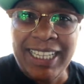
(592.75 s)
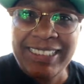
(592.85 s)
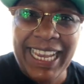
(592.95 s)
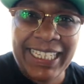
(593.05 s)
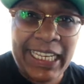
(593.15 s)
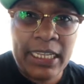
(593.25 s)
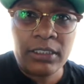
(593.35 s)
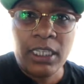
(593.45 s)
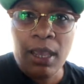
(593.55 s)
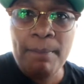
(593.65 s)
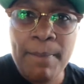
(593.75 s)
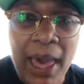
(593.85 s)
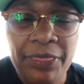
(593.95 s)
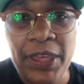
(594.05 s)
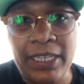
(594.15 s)
techniques,
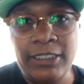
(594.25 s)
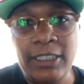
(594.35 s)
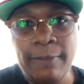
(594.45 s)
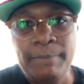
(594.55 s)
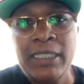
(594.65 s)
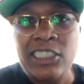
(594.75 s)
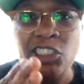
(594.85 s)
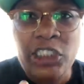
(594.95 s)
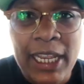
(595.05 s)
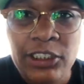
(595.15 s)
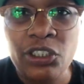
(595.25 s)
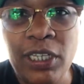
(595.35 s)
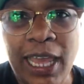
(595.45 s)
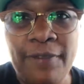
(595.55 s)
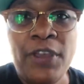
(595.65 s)
methods to change your
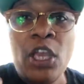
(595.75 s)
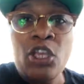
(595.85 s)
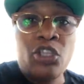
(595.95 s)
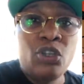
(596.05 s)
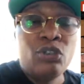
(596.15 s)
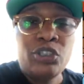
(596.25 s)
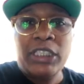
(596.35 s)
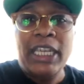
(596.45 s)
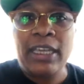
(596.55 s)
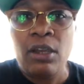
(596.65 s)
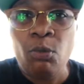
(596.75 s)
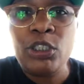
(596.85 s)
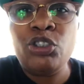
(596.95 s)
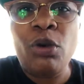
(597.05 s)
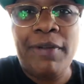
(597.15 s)
life using
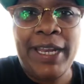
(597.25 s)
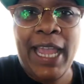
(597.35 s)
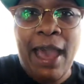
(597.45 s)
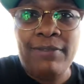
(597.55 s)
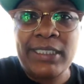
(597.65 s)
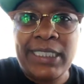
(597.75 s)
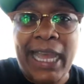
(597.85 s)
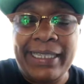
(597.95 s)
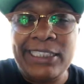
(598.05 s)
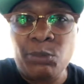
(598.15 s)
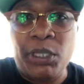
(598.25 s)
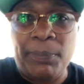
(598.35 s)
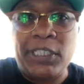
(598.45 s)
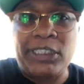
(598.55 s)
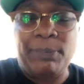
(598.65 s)
what you already have inside. That's what the
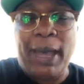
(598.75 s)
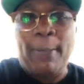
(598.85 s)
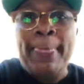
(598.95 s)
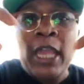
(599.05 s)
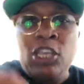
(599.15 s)
book is about.